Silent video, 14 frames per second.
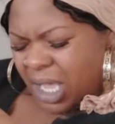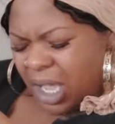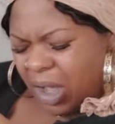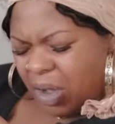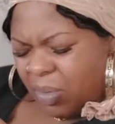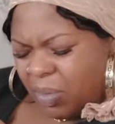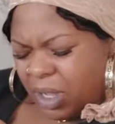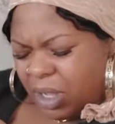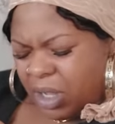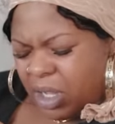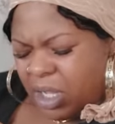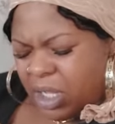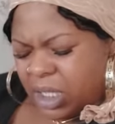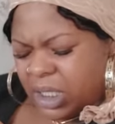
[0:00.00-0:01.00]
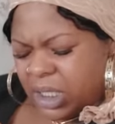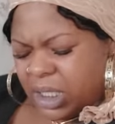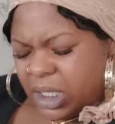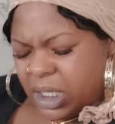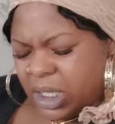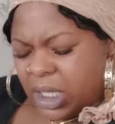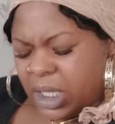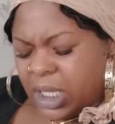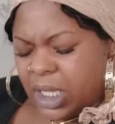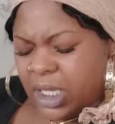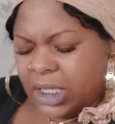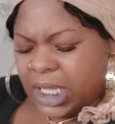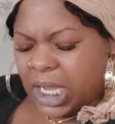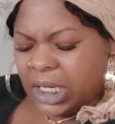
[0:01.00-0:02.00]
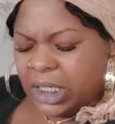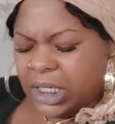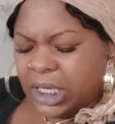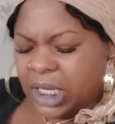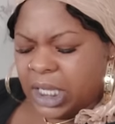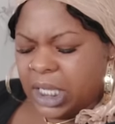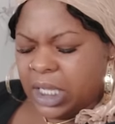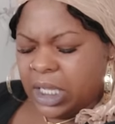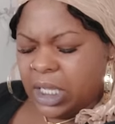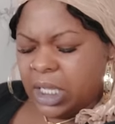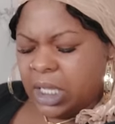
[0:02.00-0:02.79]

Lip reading: Oh my God. It's actually,